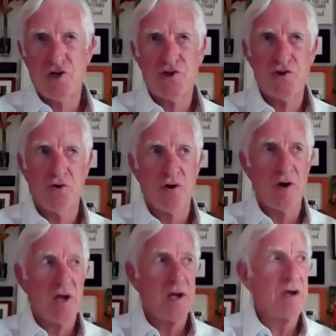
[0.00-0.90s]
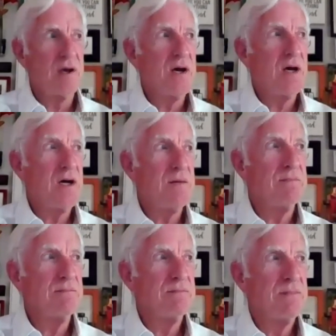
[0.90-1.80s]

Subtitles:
reassuring to